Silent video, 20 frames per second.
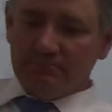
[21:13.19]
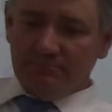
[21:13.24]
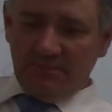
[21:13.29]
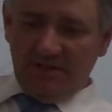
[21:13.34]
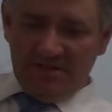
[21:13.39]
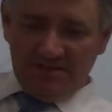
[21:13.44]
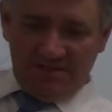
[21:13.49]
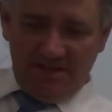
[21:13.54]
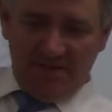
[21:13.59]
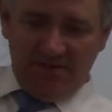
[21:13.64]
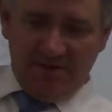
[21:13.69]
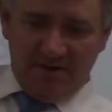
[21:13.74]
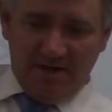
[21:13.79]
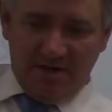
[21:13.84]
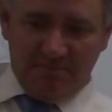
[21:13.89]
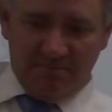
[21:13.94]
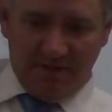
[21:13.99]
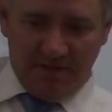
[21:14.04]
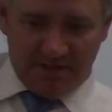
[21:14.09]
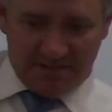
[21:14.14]
is either
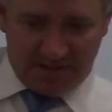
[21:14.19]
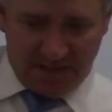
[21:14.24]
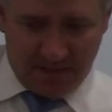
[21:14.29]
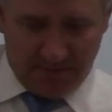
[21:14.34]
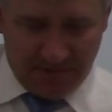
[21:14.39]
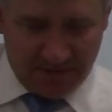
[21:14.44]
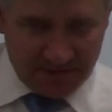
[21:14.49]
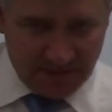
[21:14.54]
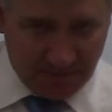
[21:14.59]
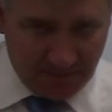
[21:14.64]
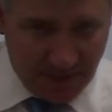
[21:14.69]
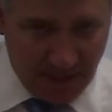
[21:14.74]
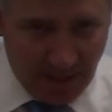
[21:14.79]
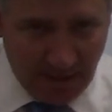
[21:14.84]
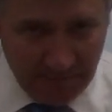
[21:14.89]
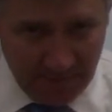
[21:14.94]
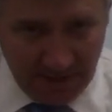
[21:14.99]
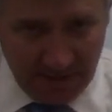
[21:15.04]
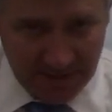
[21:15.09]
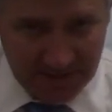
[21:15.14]
going to be some
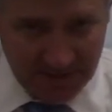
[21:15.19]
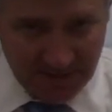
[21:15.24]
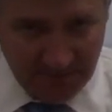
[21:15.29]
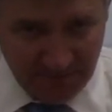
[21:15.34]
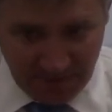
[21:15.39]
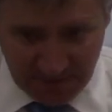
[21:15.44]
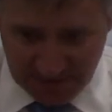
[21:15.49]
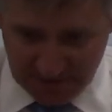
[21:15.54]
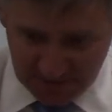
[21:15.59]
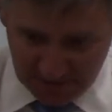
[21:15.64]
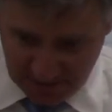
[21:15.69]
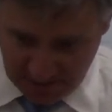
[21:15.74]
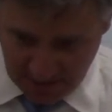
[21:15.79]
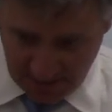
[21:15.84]
combination of this: